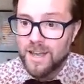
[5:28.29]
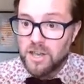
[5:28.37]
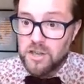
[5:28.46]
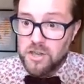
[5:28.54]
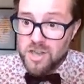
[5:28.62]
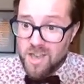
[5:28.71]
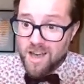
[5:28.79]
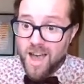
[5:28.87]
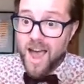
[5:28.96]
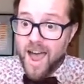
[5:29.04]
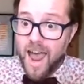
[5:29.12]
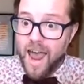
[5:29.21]

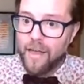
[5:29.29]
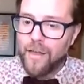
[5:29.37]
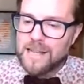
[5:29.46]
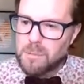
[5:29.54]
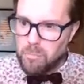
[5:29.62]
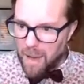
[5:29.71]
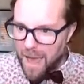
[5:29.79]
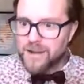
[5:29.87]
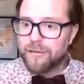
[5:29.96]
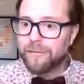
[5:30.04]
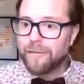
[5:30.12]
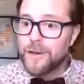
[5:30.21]
Yay, that's better
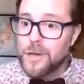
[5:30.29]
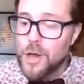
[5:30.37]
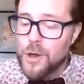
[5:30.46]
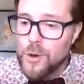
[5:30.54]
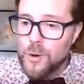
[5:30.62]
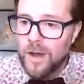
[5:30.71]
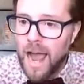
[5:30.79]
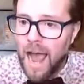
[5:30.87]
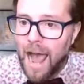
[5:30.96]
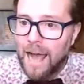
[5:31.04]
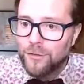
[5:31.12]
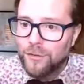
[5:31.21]
for you
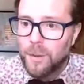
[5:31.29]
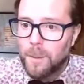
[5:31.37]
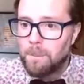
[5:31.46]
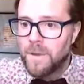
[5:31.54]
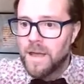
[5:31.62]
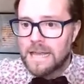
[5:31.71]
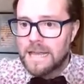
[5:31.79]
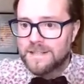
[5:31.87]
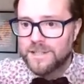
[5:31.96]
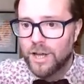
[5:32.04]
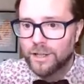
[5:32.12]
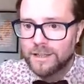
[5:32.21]
and me.
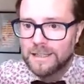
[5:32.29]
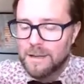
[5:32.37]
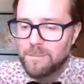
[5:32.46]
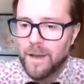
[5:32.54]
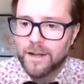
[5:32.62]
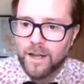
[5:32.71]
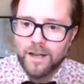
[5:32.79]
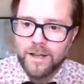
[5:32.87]
Certainly better